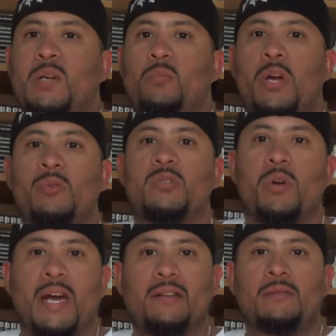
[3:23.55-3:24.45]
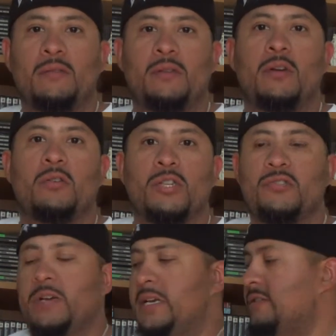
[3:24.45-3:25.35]
we always work out good
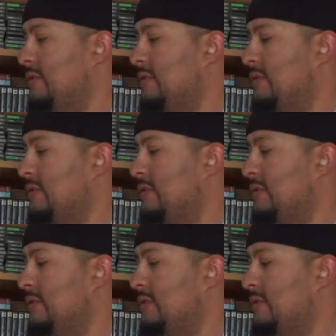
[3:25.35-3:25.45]
trades.